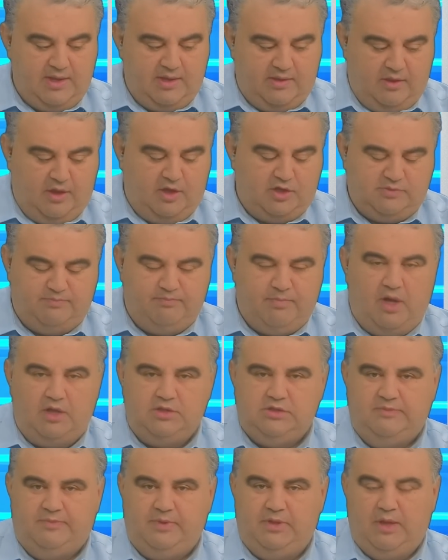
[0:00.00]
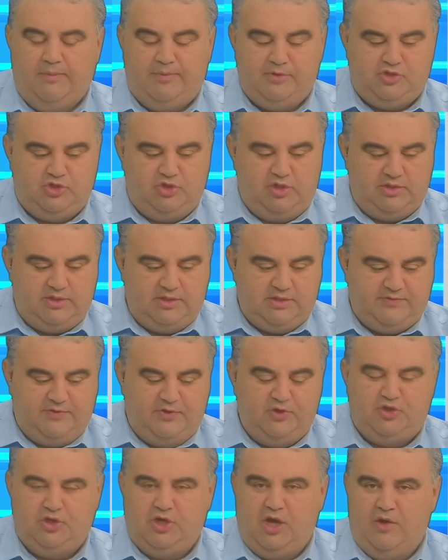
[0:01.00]
There's multiple opportunities for
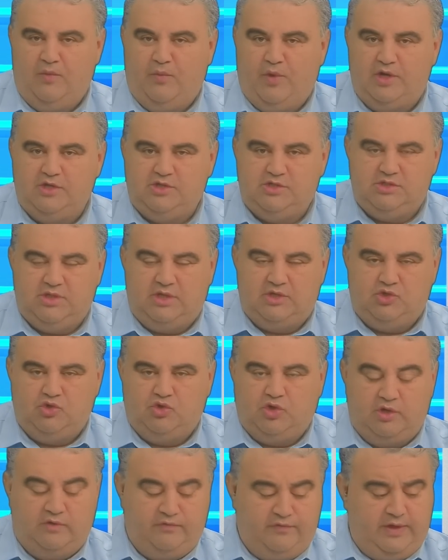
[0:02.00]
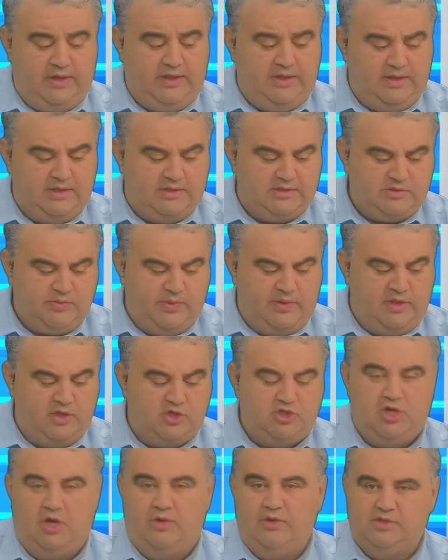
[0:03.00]
you to go and watch at your convenience when the
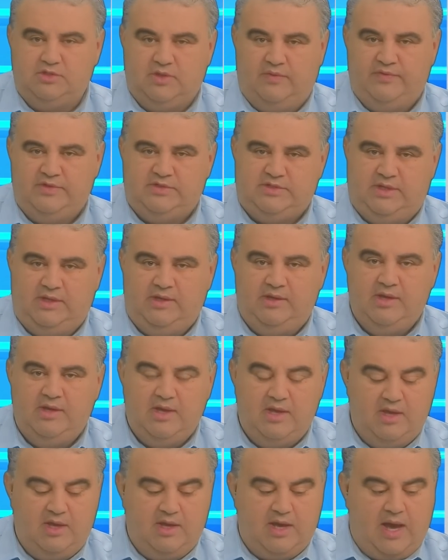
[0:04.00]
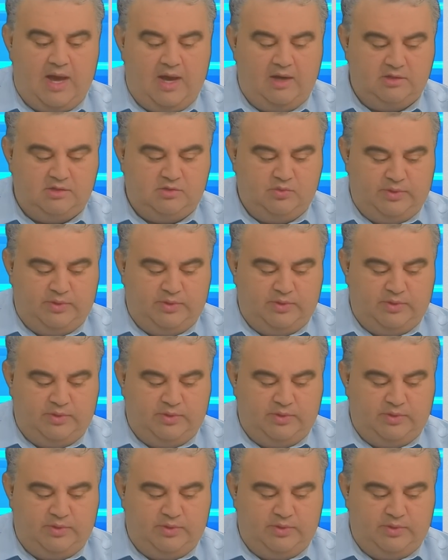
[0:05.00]
show is obviously out.